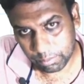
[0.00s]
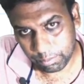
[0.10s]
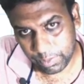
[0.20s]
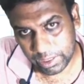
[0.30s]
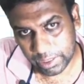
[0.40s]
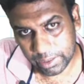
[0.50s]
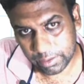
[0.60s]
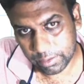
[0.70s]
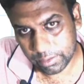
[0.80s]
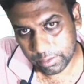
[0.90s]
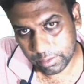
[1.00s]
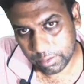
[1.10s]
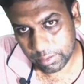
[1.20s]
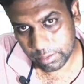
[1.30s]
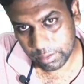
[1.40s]
bn
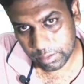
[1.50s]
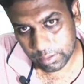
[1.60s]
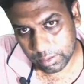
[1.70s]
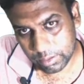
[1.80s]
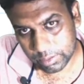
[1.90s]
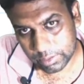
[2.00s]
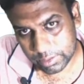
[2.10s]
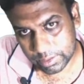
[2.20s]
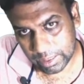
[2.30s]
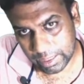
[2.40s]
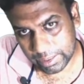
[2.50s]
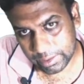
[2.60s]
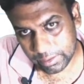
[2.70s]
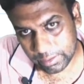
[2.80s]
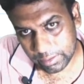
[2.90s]
sin
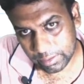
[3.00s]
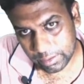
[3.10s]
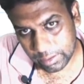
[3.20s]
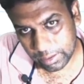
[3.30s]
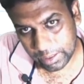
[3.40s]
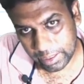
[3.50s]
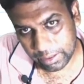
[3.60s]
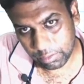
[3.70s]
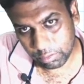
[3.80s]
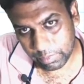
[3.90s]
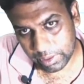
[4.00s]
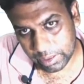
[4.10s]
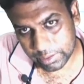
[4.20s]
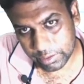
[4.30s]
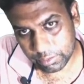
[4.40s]
n
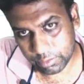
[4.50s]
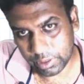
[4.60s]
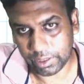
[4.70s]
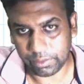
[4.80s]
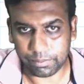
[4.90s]
omega 0 t.